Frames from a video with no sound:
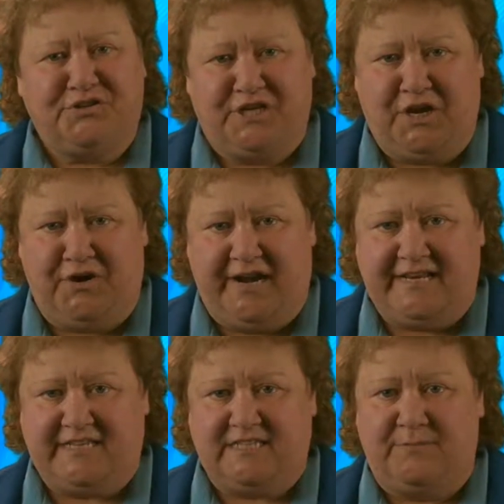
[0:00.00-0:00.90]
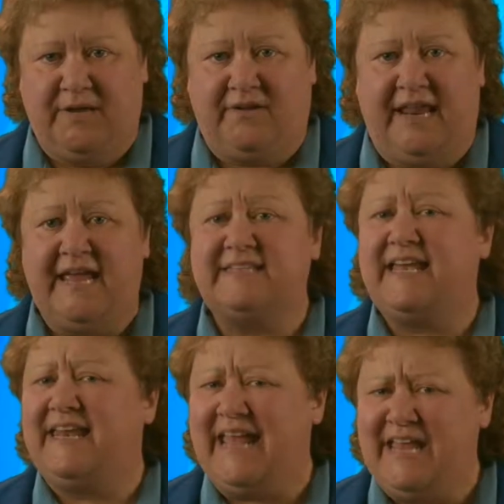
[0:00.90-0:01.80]
Security disability is
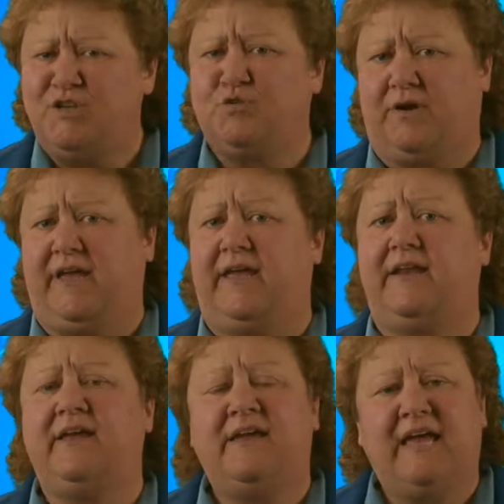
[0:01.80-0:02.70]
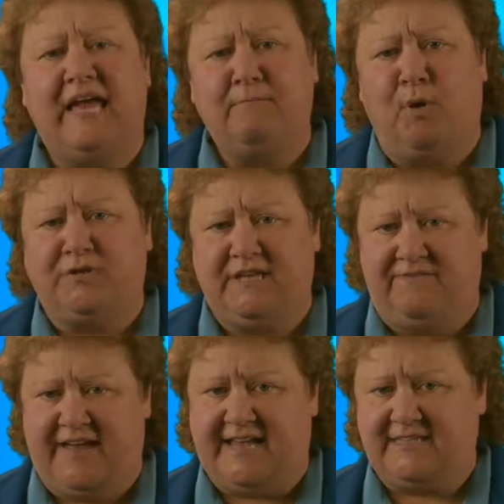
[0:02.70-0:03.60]
an intricate and
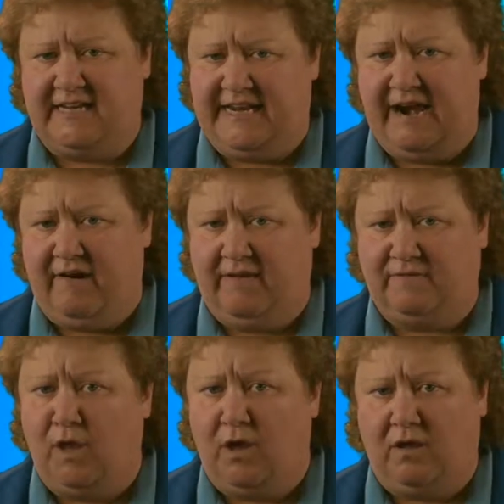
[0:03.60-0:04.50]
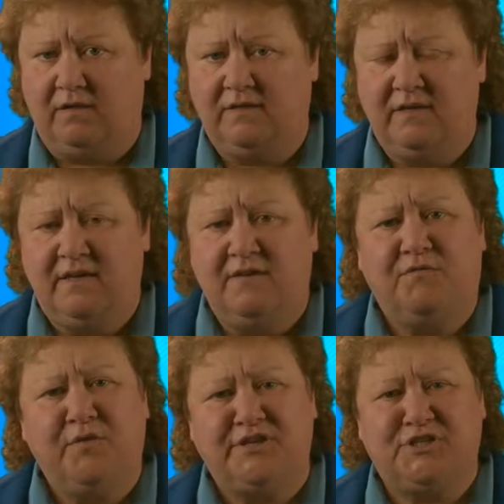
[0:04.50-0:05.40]
multifaceted area of law.
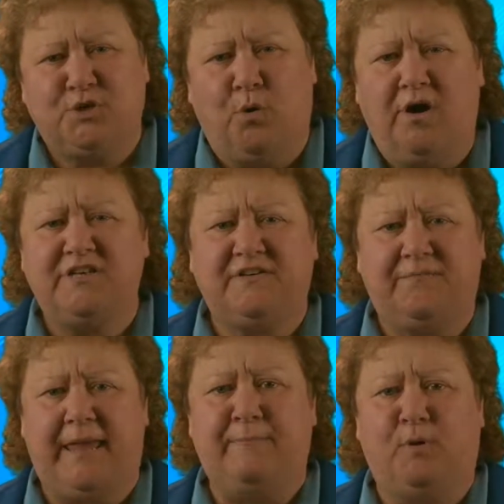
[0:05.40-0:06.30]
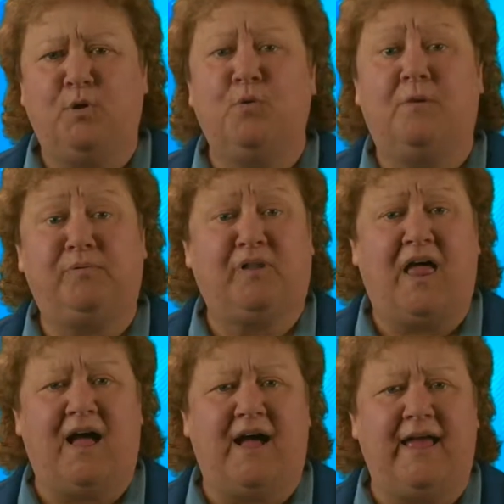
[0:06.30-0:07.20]
For the scores of people who
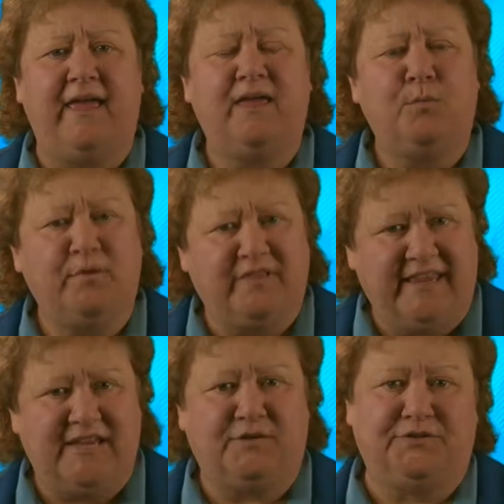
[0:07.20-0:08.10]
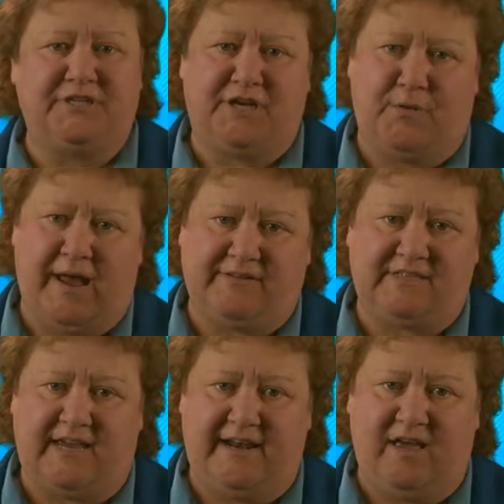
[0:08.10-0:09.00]
apply with little to no
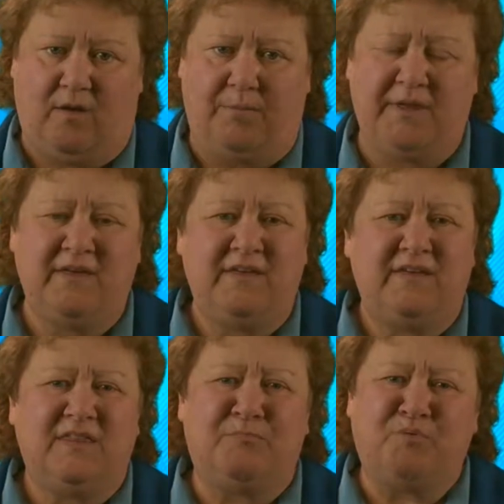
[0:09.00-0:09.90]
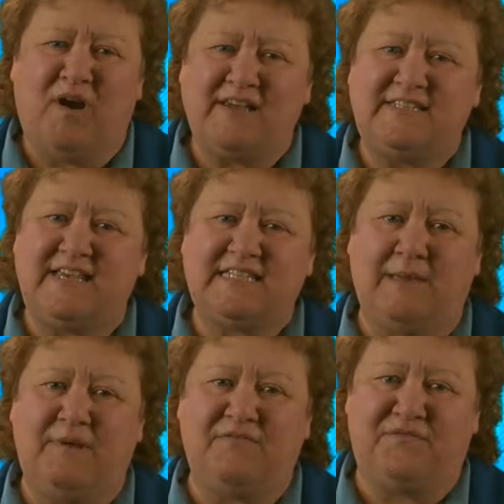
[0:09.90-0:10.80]
outside help, the process can
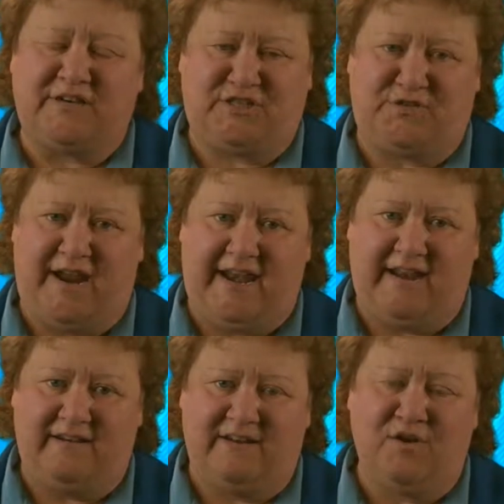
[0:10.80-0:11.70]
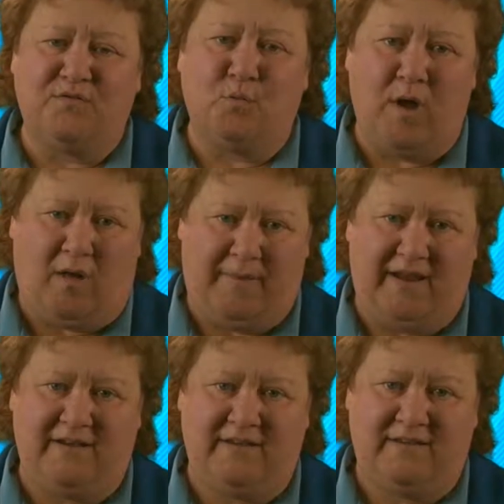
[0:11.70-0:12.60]
be frustrating and overwhelming.